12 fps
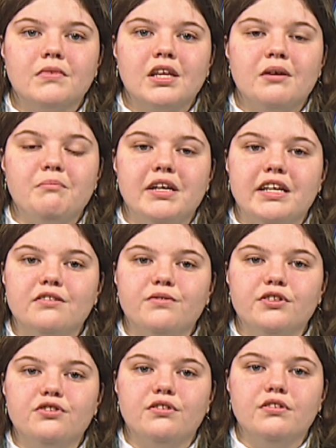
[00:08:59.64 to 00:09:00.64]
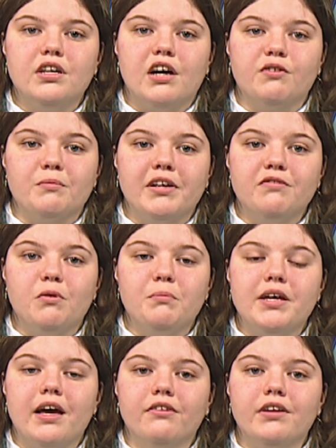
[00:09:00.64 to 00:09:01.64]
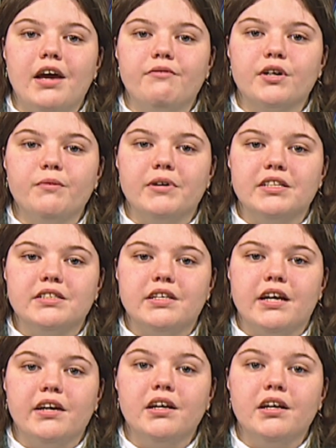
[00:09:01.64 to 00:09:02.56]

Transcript: Meetings for student government will be held every Wednesday